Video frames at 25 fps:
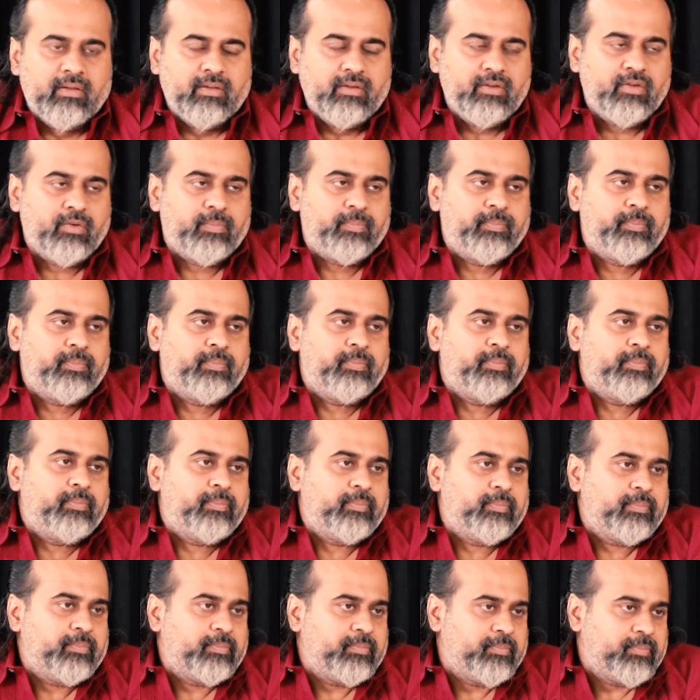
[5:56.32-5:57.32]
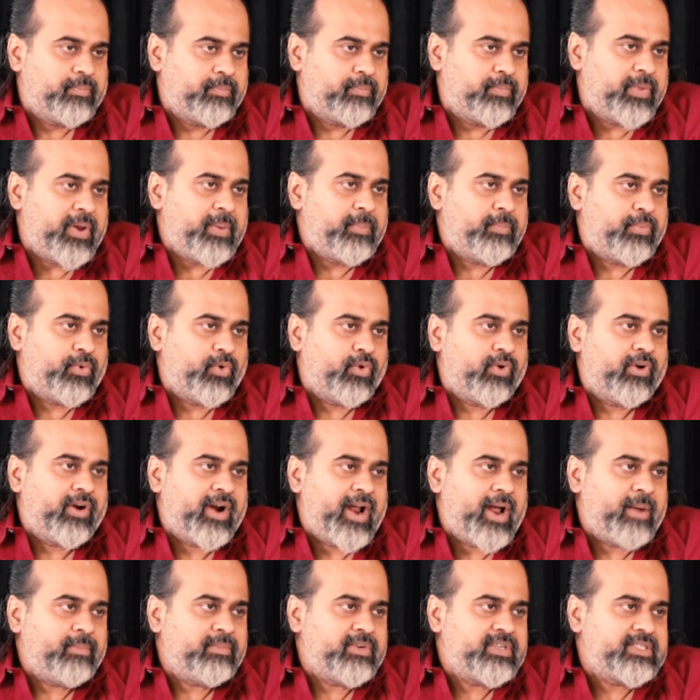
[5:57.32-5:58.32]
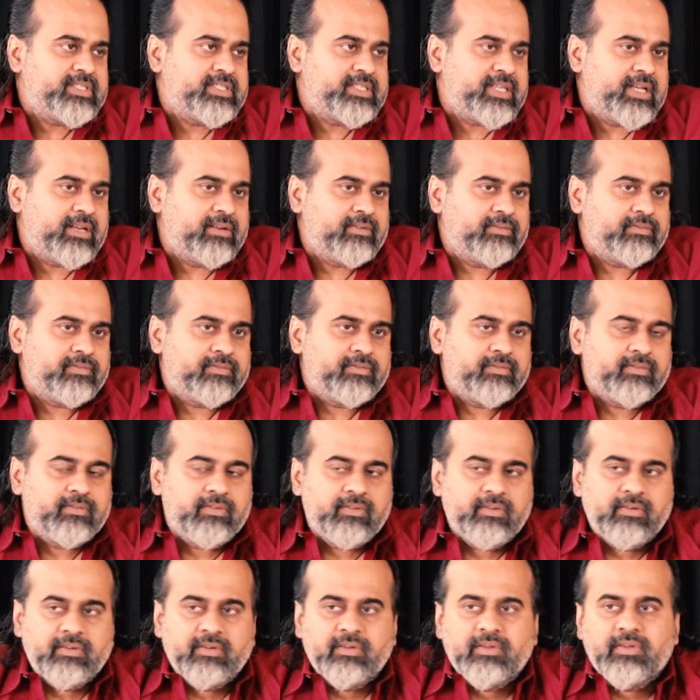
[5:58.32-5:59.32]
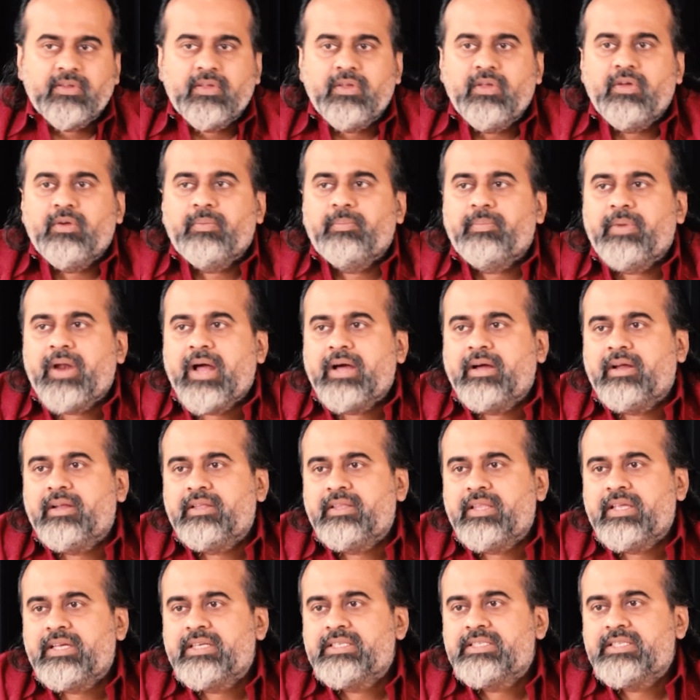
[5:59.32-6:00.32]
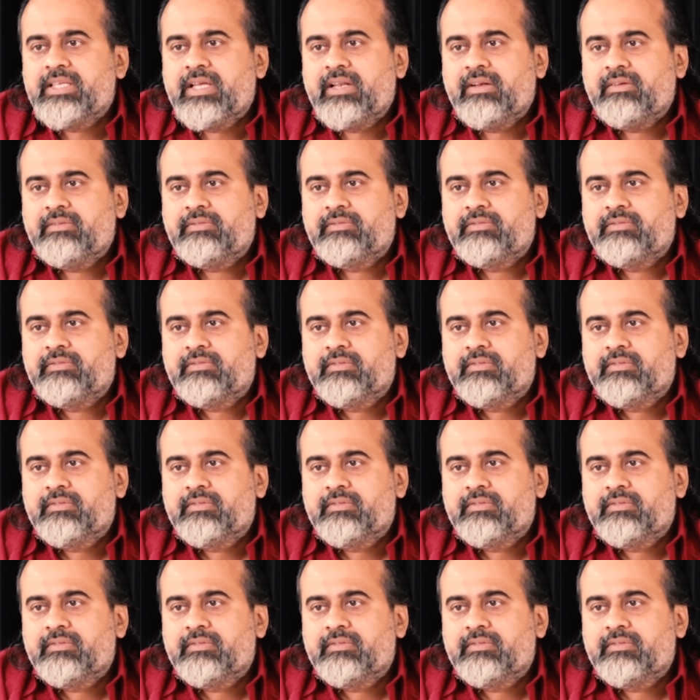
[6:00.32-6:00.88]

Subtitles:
your pre-programmed self, your prakritic self,